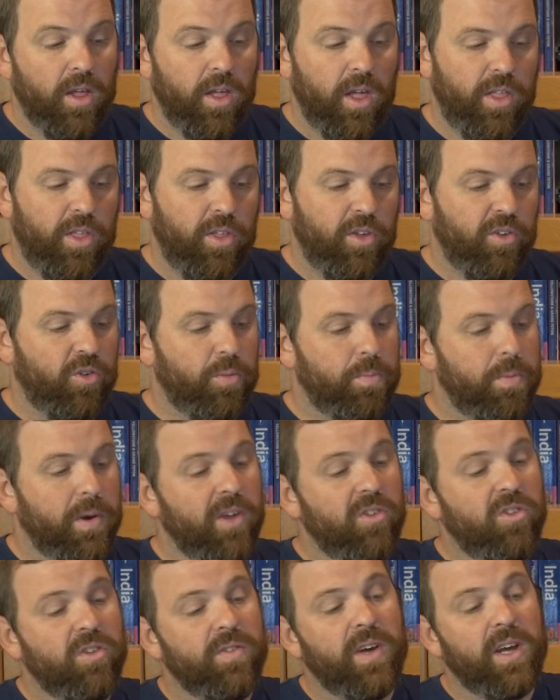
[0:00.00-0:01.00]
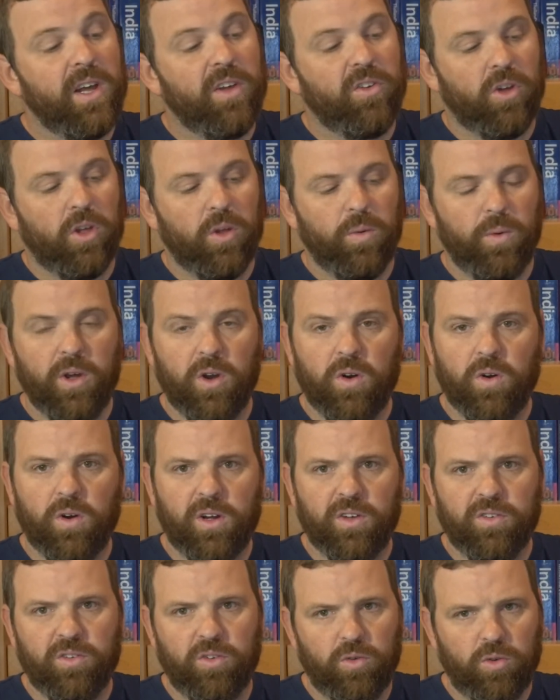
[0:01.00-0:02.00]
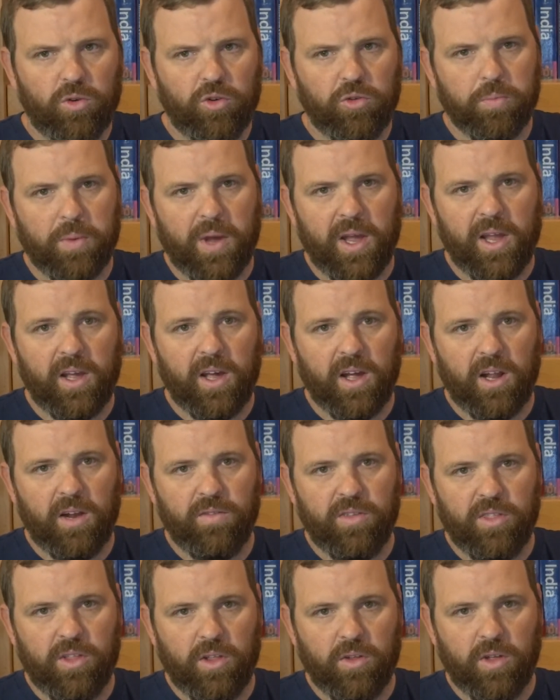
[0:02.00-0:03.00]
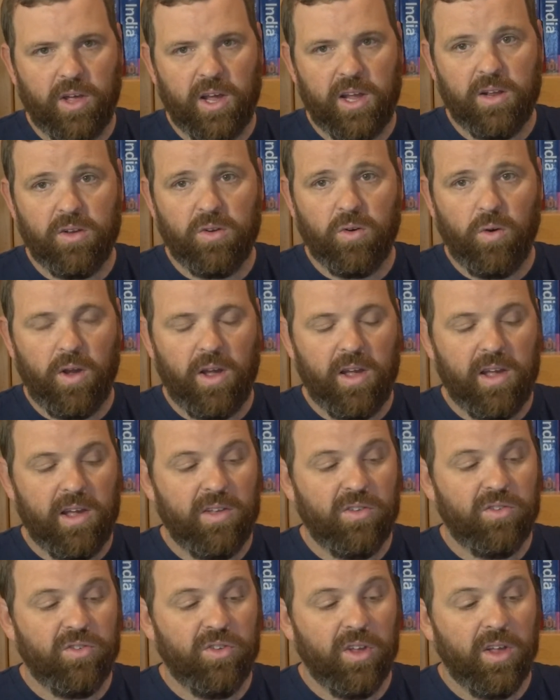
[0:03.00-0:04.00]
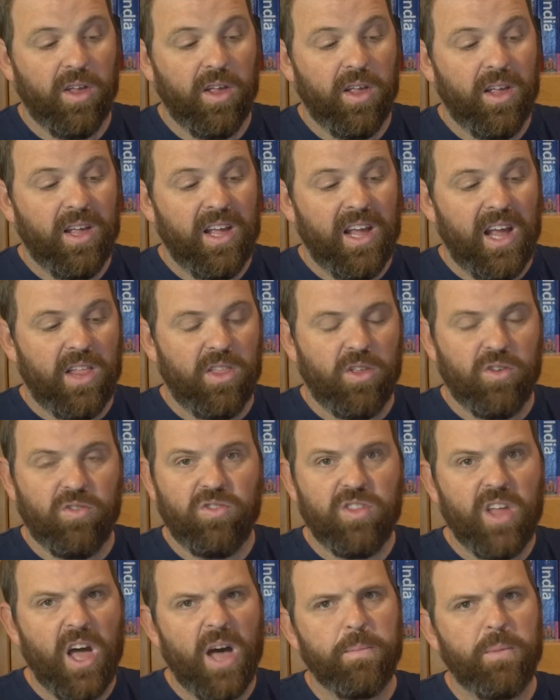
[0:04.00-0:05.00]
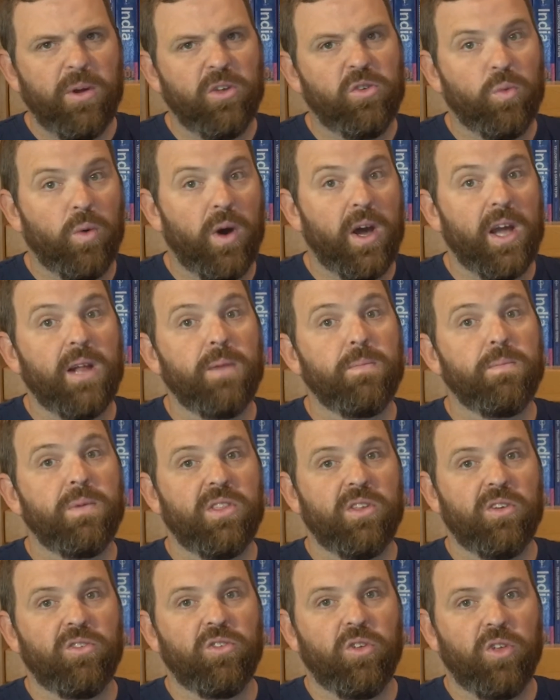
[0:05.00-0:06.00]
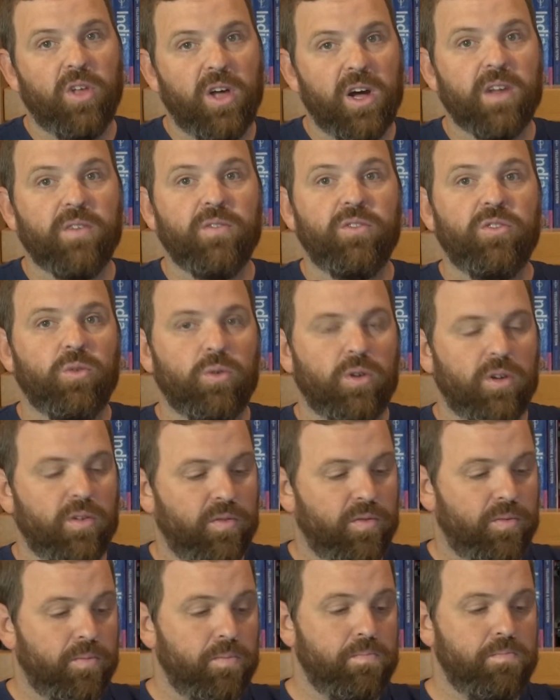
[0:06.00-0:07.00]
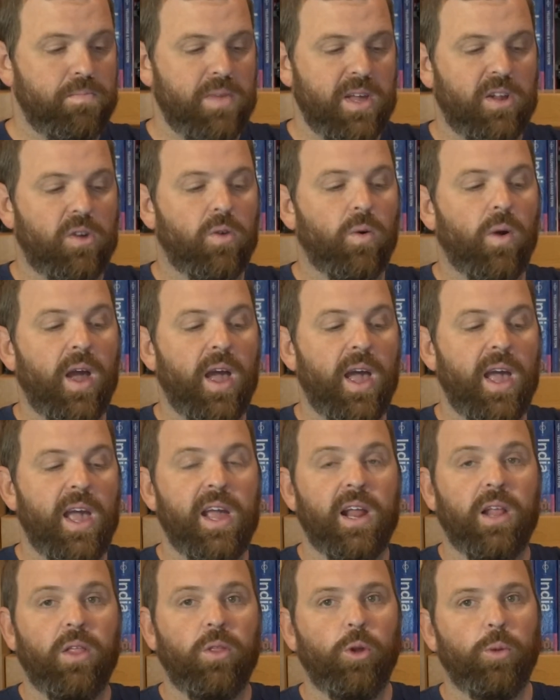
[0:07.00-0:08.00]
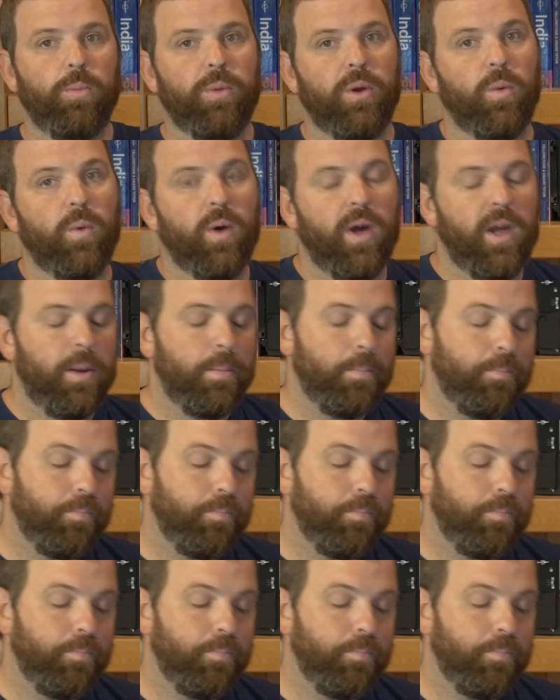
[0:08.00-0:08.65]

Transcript: And then there's a bunch of values all the way across and a little spike kind of in the light grays. And there's not much white, but there's a lot of sort of mid-gray and a little bit of white.